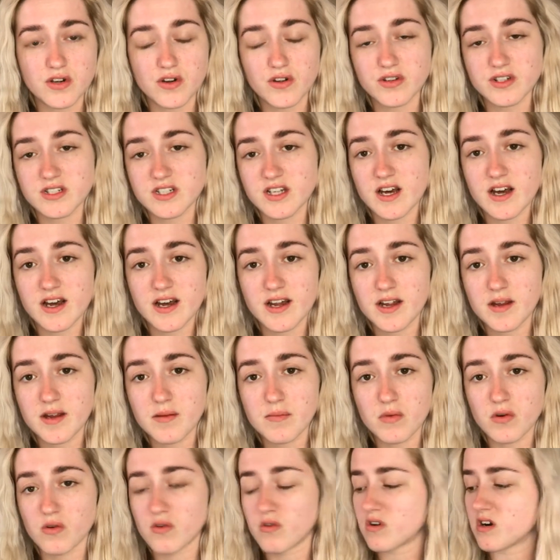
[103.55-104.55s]
all the
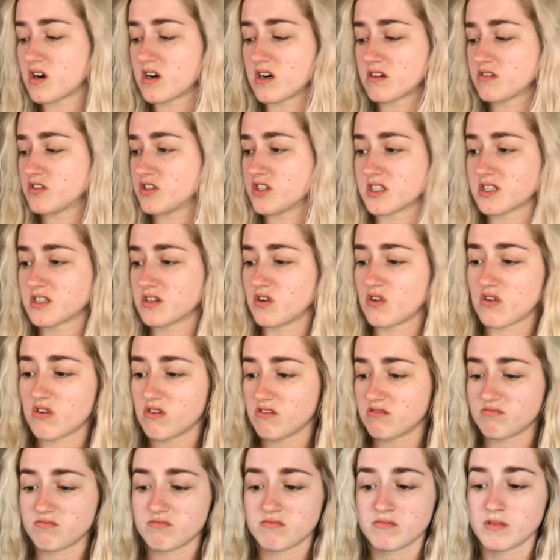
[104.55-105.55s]
time or just
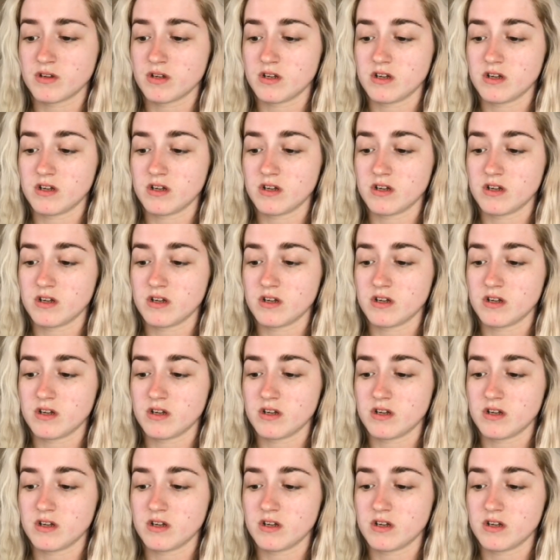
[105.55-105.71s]
not